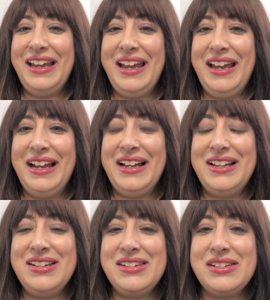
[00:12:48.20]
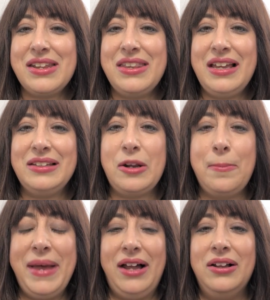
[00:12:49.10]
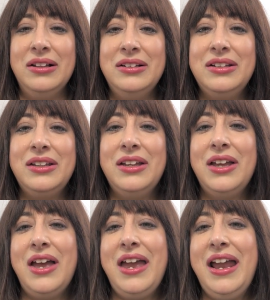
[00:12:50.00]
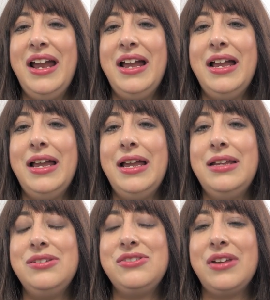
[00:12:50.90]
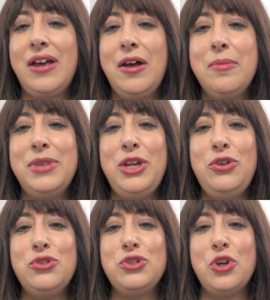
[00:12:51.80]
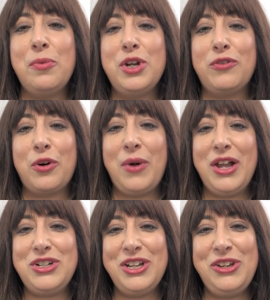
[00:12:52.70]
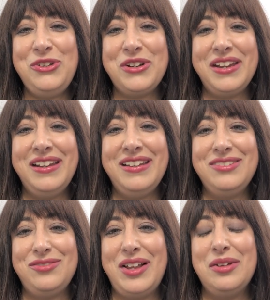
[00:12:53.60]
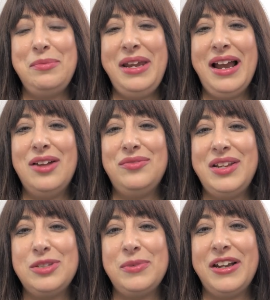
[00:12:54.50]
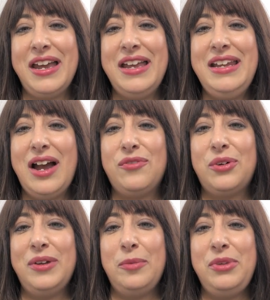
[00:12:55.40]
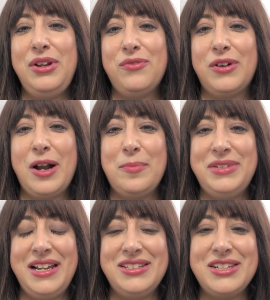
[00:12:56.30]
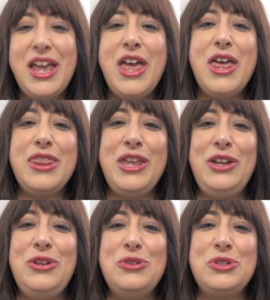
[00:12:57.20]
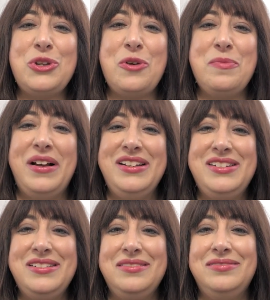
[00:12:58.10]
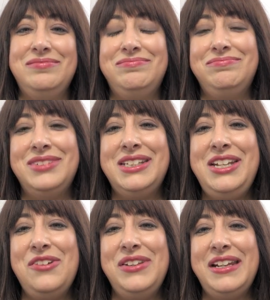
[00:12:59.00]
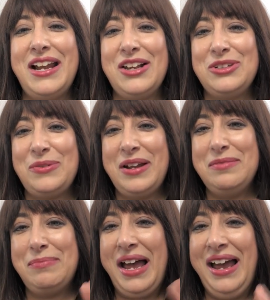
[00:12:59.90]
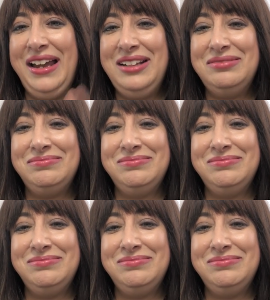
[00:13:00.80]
and that little bell. And thank you so much for watching. You can follow me on Facebook at Yafa Real Beauty for updates. Thank you so much. See you in the next one. Bye.